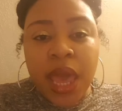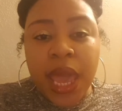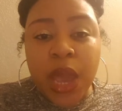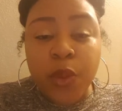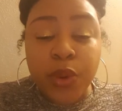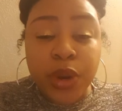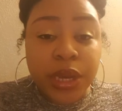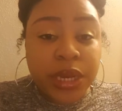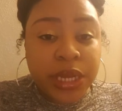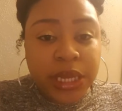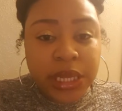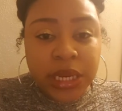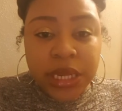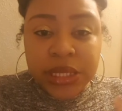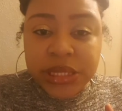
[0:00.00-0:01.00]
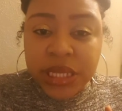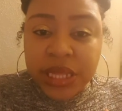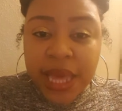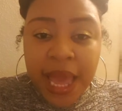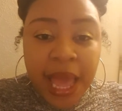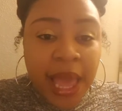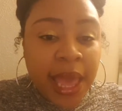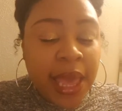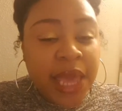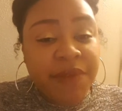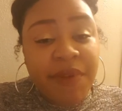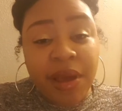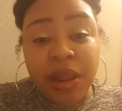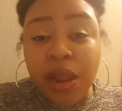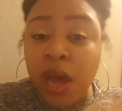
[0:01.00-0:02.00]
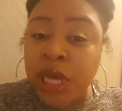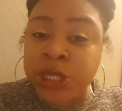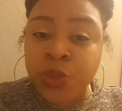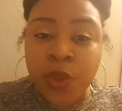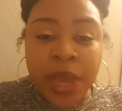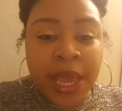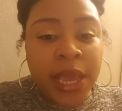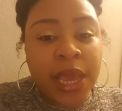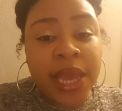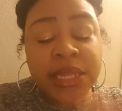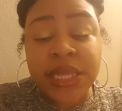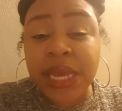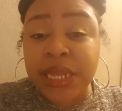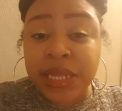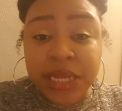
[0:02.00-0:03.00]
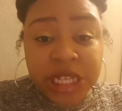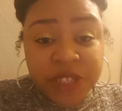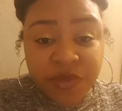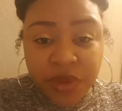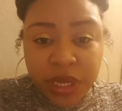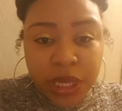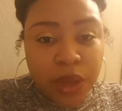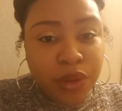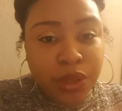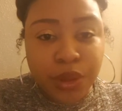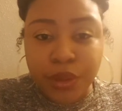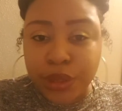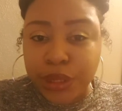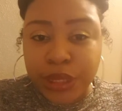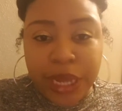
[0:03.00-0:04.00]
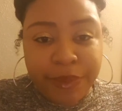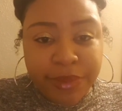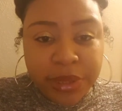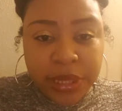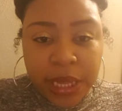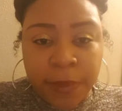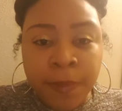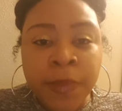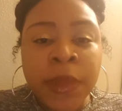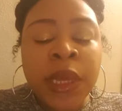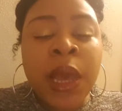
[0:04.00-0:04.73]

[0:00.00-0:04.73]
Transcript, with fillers: And we're going to get into that. If I lost weight at the end of this video, you'll learn everything.